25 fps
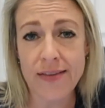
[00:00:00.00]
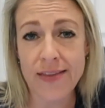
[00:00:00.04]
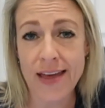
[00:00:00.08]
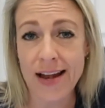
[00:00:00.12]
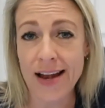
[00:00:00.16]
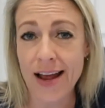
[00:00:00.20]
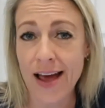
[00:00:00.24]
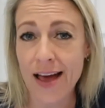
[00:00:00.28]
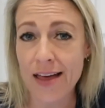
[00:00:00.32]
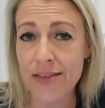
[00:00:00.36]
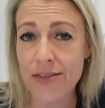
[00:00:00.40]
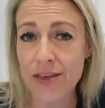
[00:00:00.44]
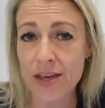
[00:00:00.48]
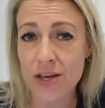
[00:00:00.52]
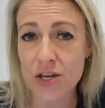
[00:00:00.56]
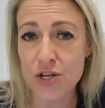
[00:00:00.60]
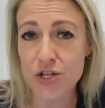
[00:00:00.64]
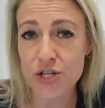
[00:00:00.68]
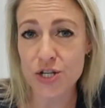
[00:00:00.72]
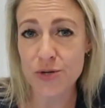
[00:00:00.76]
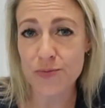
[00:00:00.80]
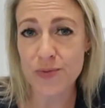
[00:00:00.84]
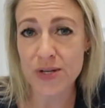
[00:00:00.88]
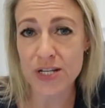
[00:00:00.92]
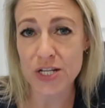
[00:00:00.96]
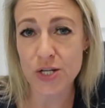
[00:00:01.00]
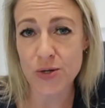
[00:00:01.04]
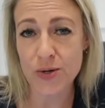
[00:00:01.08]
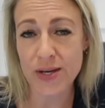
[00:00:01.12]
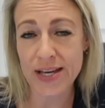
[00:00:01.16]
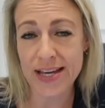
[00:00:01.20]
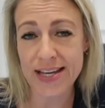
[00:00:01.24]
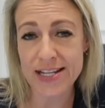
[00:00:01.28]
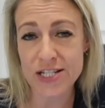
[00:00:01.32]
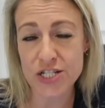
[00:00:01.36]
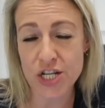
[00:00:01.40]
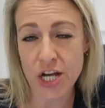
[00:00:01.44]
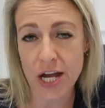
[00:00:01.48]
that I think you should be
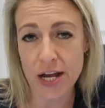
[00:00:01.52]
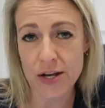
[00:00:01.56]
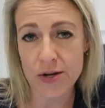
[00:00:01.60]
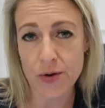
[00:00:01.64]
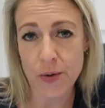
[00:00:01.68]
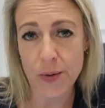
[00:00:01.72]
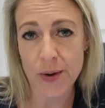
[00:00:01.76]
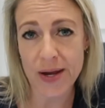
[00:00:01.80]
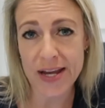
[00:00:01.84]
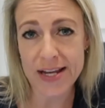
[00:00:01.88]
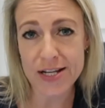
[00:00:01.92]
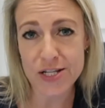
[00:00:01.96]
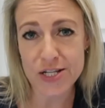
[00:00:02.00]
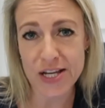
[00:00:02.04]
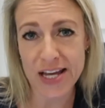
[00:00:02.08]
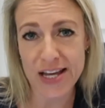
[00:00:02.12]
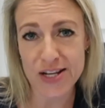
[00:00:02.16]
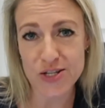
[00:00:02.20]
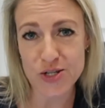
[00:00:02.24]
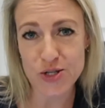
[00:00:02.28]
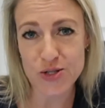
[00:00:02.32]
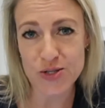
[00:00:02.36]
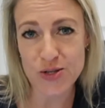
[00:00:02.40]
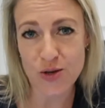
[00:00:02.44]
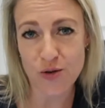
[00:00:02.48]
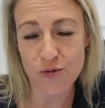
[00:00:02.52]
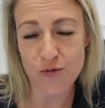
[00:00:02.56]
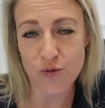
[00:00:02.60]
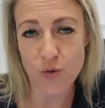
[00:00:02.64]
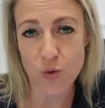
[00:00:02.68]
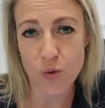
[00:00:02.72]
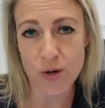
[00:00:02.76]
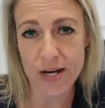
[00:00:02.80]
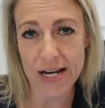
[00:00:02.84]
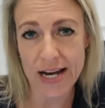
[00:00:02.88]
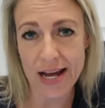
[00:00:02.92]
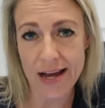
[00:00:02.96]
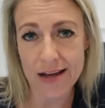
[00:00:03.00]
doing in January to get yourself
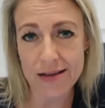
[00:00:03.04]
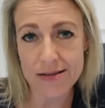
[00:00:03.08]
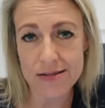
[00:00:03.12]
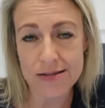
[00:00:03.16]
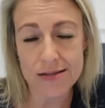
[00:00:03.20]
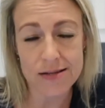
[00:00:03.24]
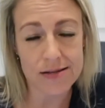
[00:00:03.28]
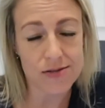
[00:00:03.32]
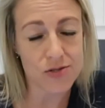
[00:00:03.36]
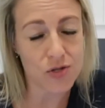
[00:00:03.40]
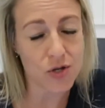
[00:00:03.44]
organized.